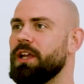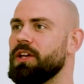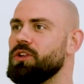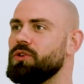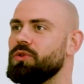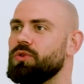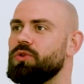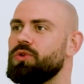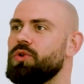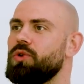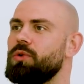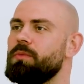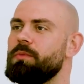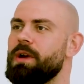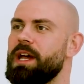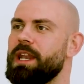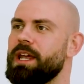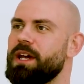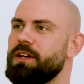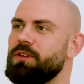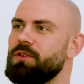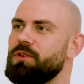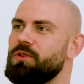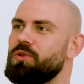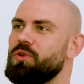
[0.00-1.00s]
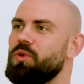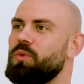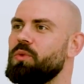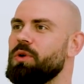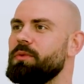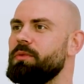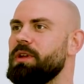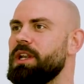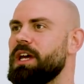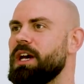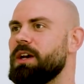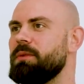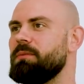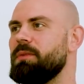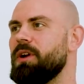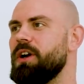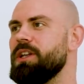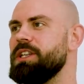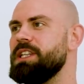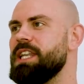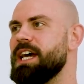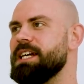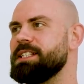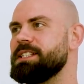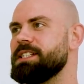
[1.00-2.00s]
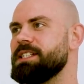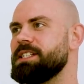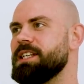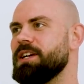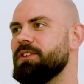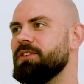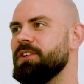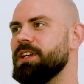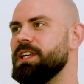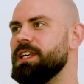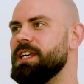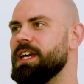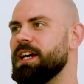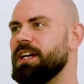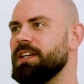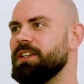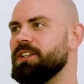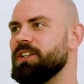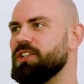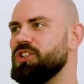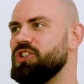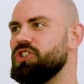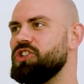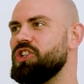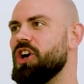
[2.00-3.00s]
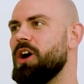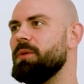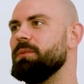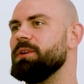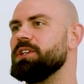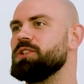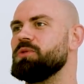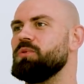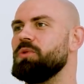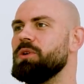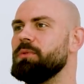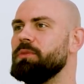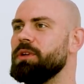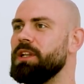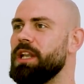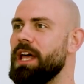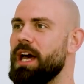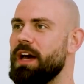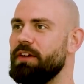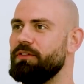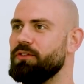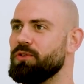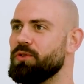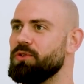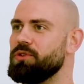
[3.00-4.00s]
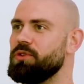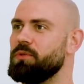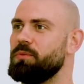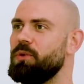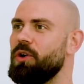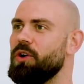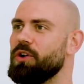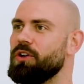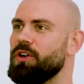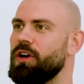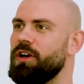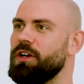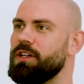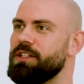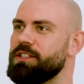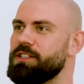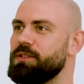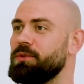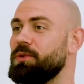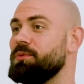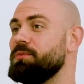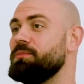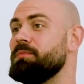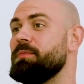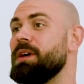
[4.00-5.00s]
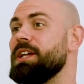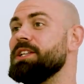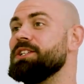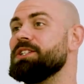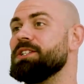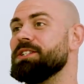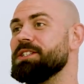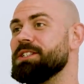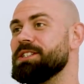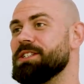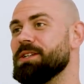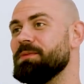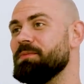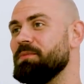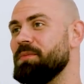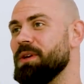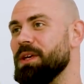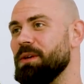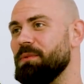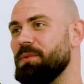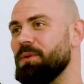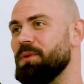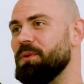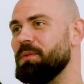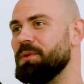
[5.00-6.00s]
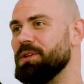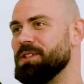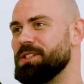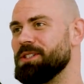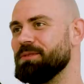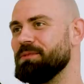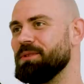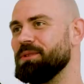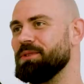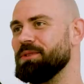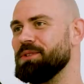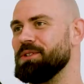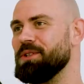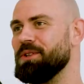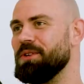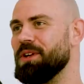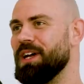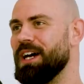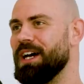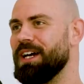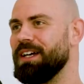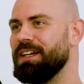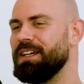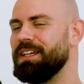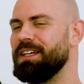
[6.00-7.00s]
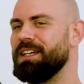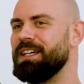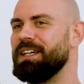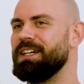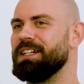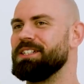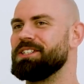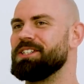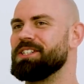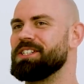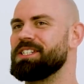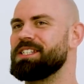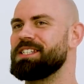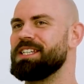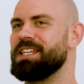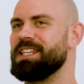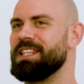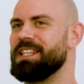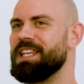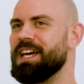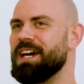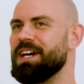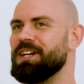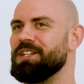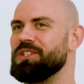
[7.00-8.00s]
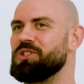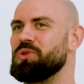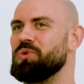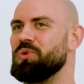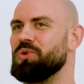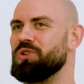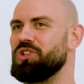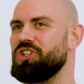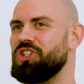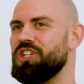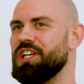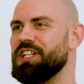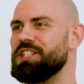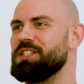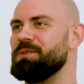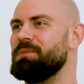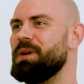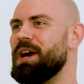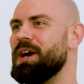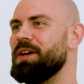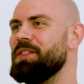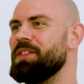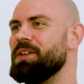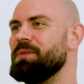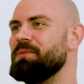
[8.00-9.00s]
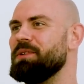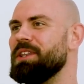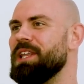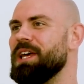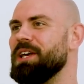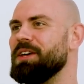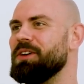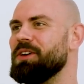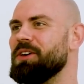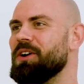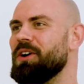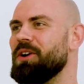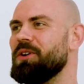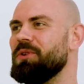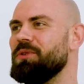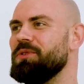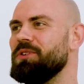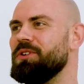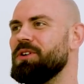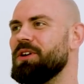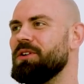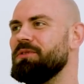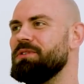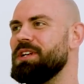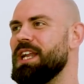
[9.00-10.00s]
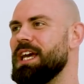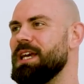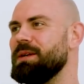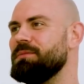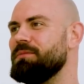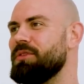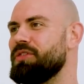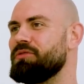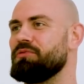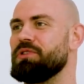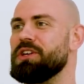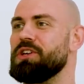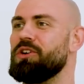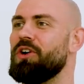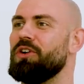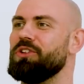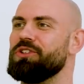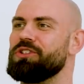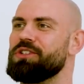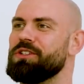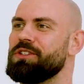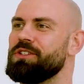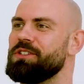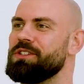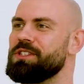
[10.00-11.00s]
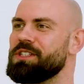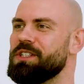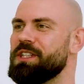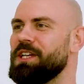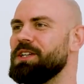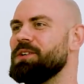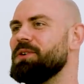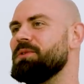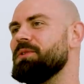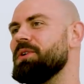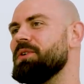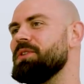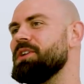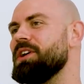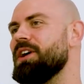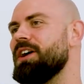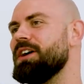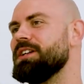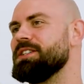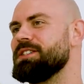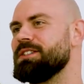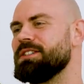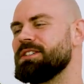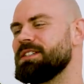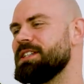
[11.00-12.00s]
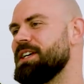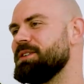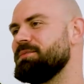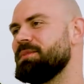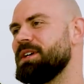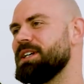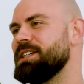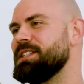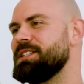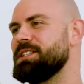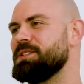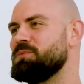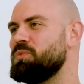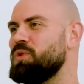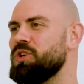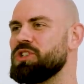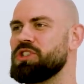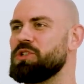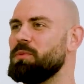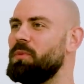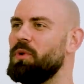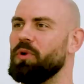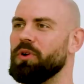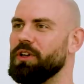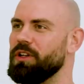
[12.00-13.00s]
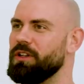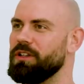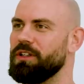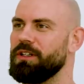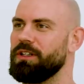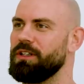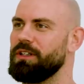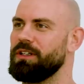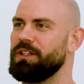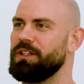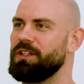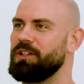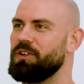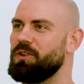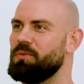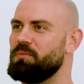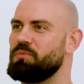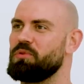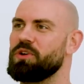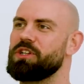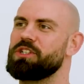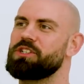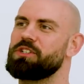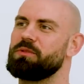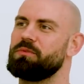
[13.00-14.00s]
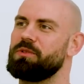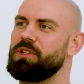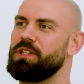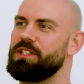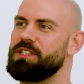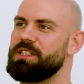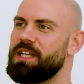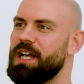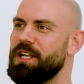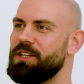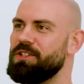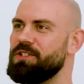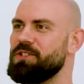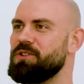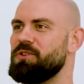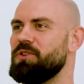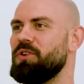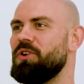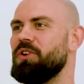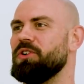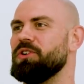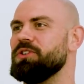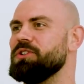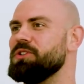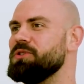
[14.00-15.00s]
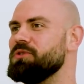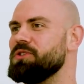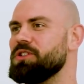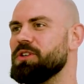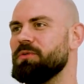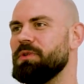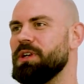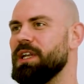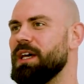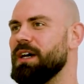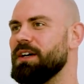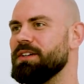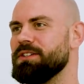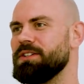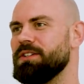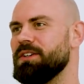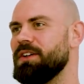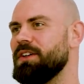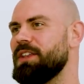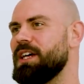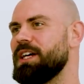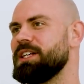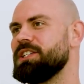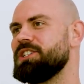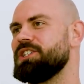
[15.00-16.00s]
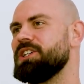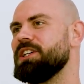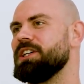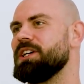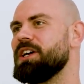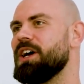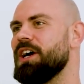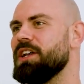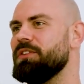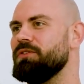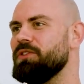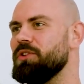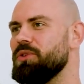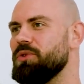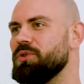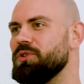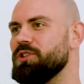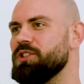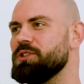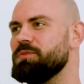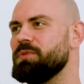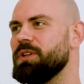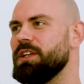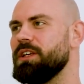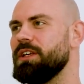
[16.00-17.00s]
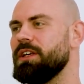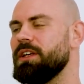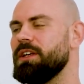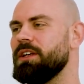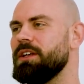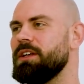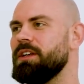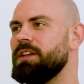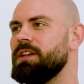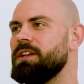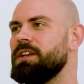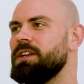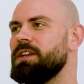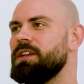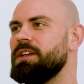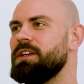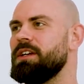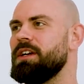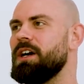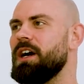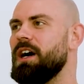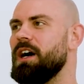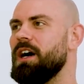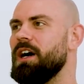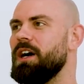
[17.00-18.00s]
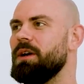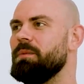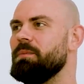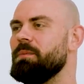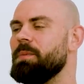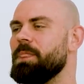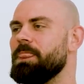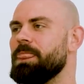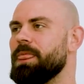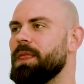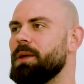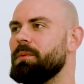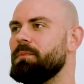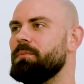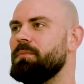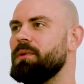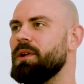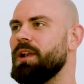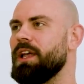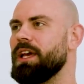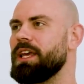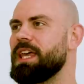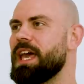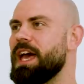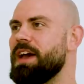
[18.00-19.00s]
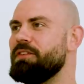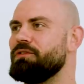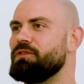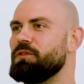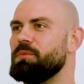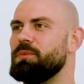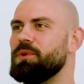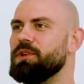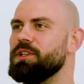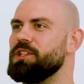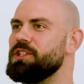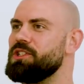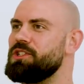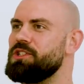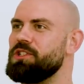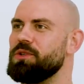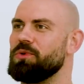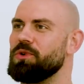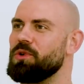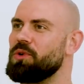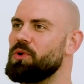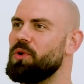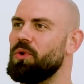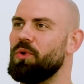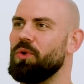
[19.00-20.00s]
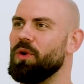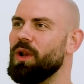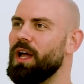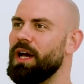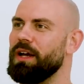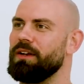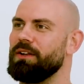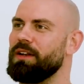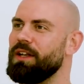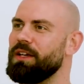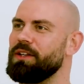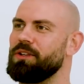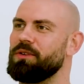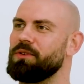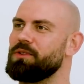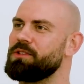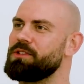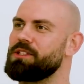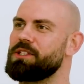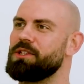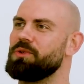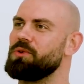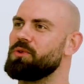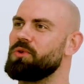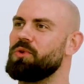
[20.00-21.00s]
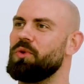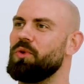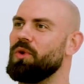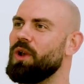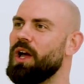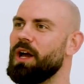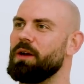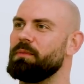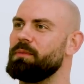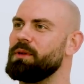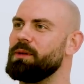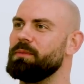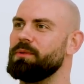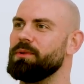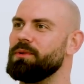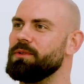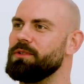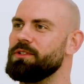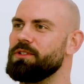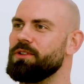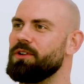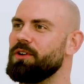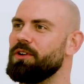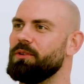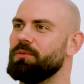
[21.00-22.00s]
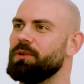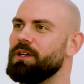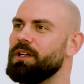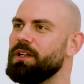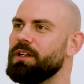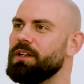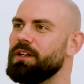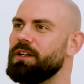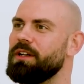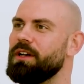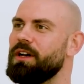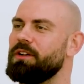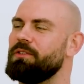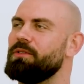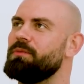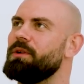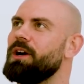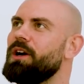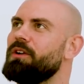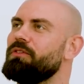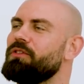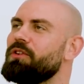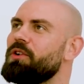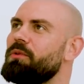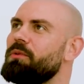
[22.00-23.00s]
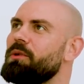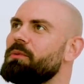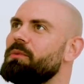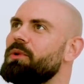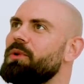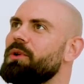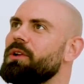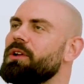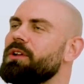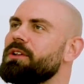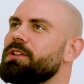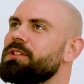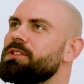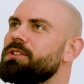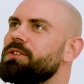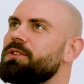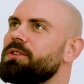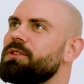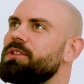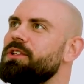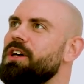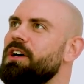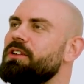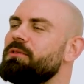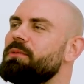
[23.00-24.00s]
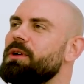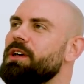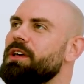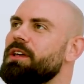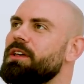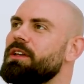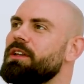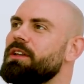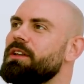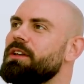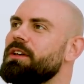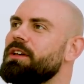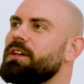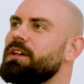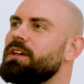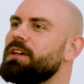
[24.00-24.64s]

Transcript: Like you can call men out, you can call women out, but unnecessarily getting the dumbest women ever on your podcast. i won't mentioned some people, but some people do that. To sit there and talk shit about them and then go, you know, name three continents and they don't know the answer. It's like, man, it's just what's the point? Go and bring somebody intelligent on and do something else. You know, that shit kind of annoys me. Um, but like everybody's due a call out. Like you can still call out people. Do you know what I mean? i man, I forgot my point. I just got to dive back in.